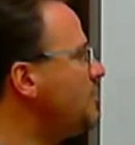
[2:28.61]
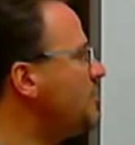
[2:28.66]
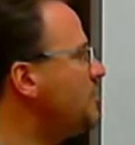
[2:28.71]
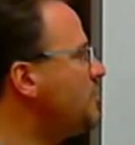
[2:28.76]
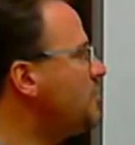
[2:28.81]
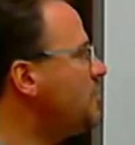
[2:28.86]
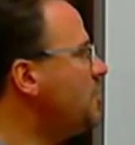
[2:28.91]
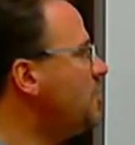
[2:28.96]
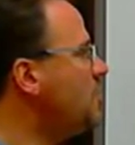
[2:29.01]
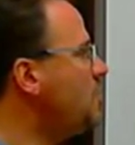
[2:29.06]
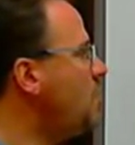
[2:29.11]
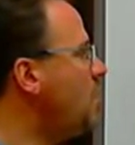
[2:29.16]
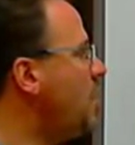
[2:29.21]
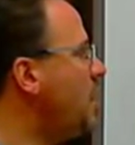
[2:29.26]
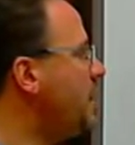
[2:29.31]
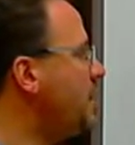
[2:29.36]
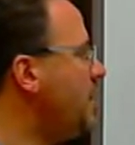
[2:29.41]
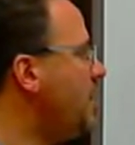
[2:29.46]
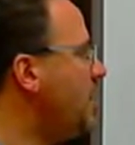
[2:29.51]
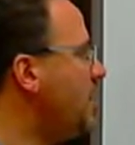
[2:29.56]
The third
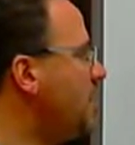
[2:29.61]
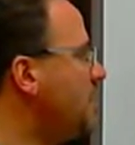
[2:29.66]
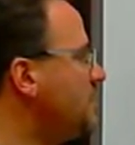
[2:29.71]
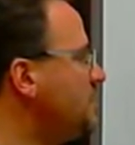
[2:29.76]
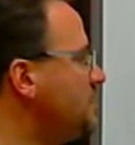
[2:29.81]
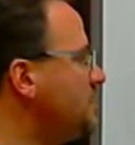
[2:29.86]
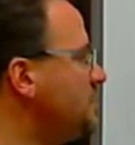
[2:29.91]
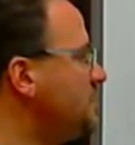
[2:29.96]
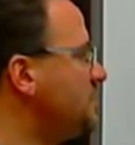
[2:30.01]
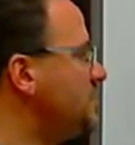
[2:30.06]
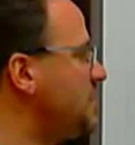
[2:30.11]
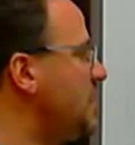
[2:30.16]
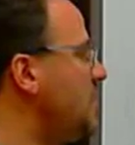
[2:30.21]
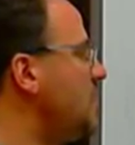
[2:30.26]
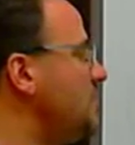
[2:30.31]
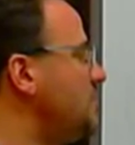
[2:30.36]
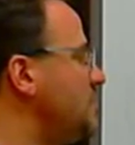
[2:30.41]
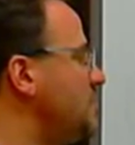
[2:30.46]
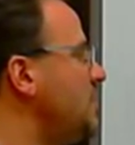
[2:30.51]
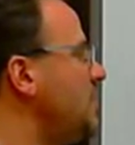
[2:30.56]
one
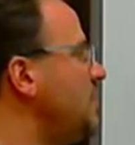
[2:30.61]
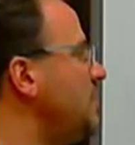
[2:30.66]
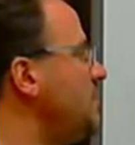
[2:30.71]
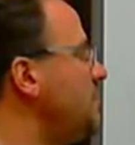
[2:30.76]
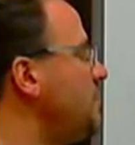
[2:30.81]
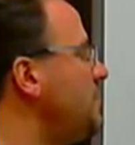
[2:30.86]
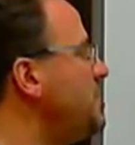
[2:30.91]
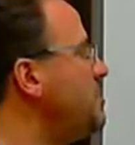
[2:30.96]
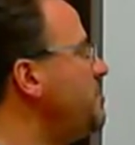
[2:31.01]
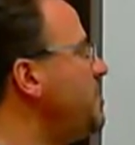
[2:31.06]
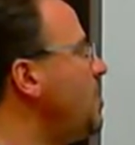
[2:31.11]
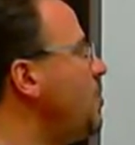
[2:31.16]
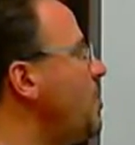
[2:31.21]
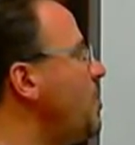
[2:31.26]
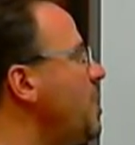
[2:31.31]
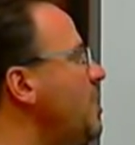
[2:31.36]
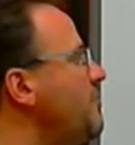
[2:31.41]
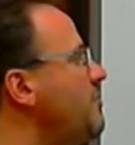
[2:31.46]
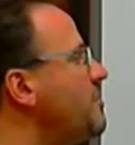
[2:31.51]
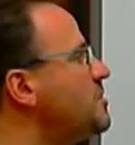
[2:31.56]
are a thing to be
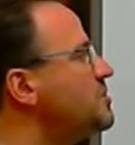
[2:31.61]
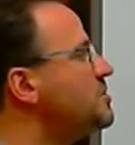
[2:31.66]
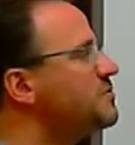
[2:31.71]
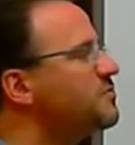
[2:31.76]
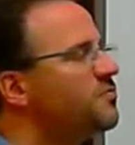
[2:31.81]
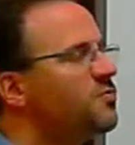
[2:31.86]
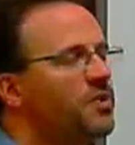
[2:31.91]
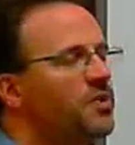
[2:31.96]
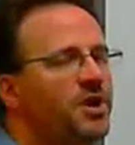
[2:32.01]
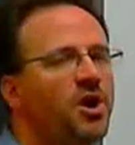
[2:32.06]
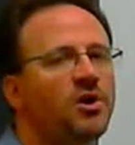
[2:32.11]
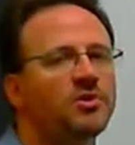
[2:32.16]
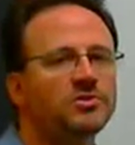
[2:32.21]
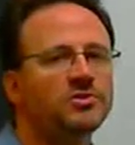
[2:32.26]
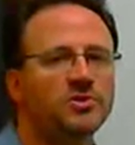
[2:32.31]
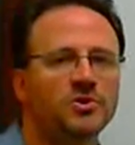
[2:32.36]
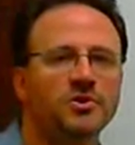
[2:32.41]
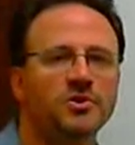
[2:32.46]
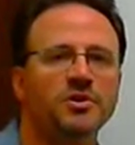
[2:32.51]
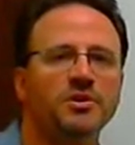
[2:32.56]
aware of, are just free
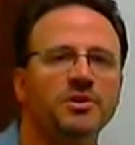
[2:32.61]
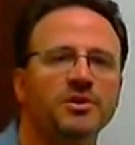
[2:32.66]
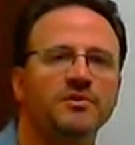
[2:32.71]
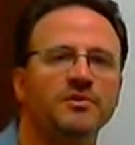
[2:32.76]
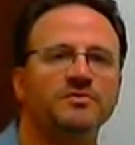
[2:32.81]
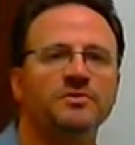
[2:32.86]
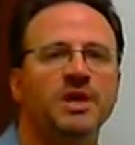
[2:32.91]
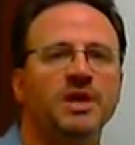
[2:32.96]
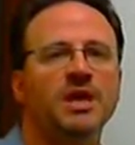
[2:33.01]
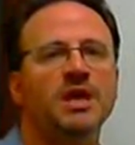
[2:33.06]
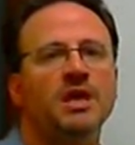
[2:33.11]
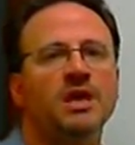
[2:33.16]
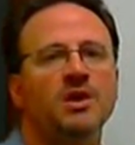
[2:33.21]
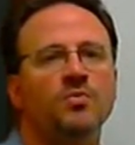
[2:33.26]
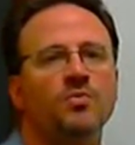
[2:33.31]
alternatives.